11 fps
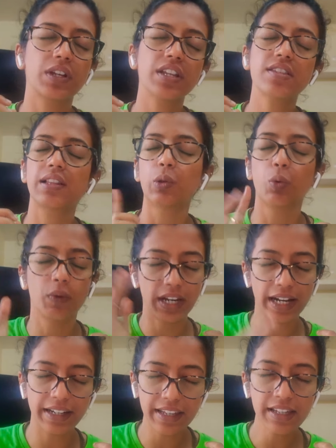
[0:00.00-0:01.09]
one is low
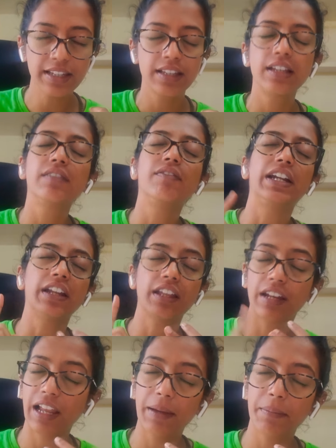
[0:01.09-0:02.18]
variety, vendor
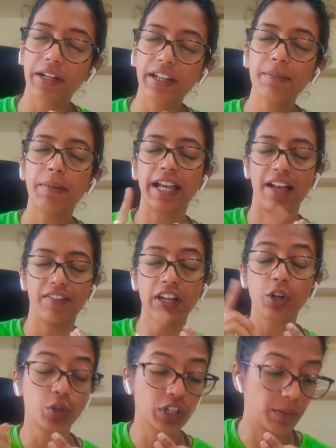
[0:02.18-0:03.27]
reliability by having a
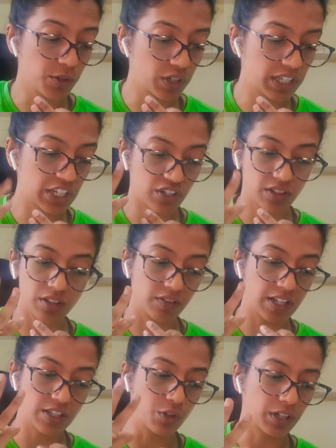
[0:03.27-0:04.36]
good communication. Third one
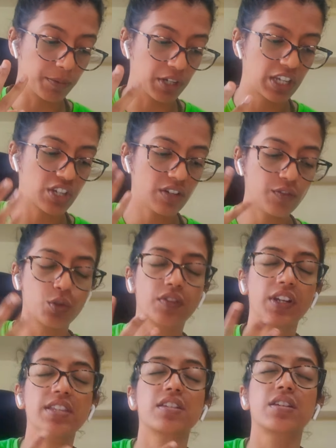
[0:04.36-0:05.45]
is good communication. Fourth
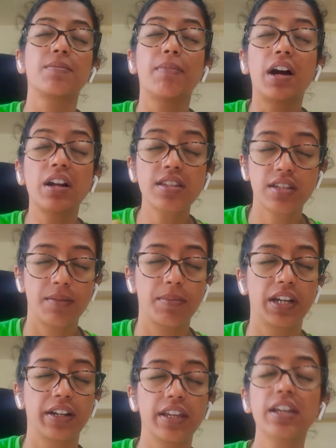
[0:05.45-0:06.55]
one is demand
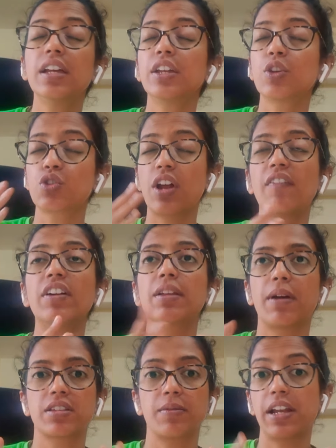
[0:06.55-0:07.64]
stability. You should have a
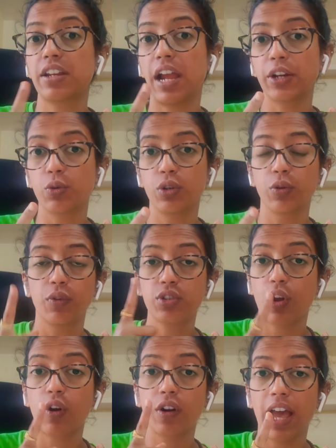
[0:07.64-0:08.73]
demand. So I told you,
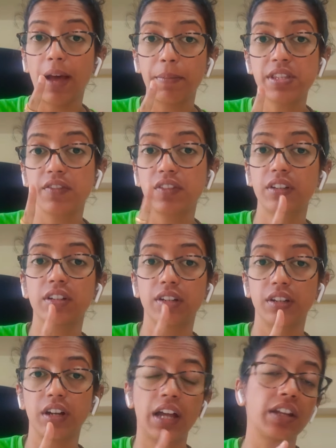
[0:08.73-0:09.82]
stock out happens
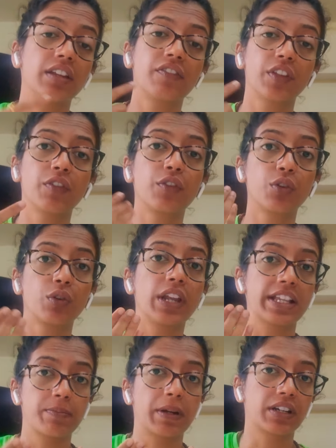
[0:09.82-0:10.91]
if you don't
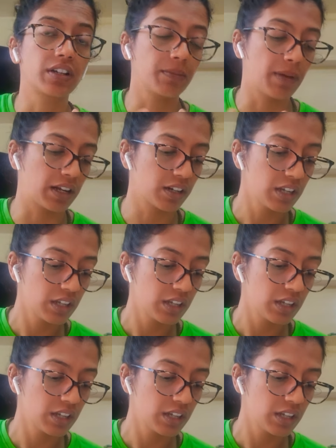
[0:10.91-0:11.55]
expect a demand.